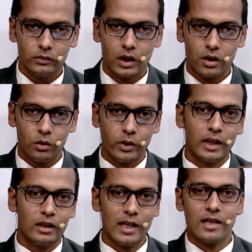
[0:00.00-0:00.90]
so we
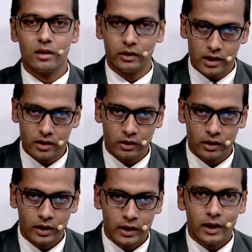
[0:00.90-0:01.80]
can cancel this.
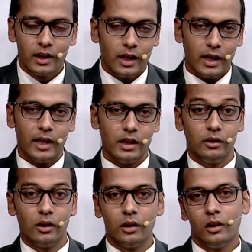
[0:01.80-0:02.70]
And in
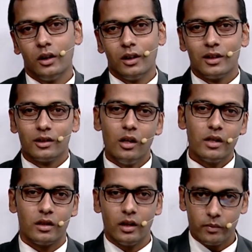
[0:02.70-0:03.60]
the third
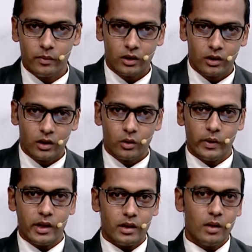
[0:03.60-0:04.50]
step,
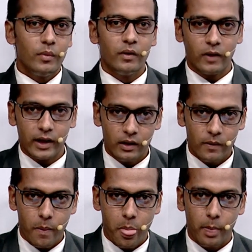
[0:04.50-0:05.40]
we simplify
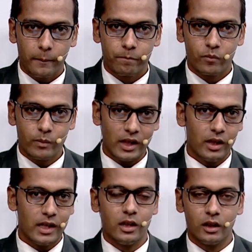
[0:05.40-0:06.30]
by
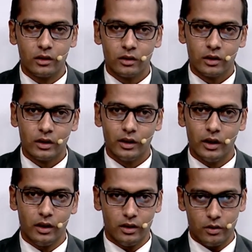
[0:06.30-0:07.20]
writing
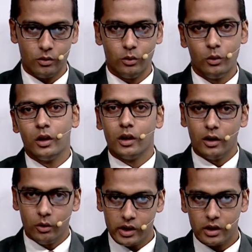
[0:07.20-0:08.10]
into
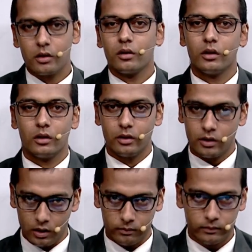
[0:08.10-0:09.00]
lowest term.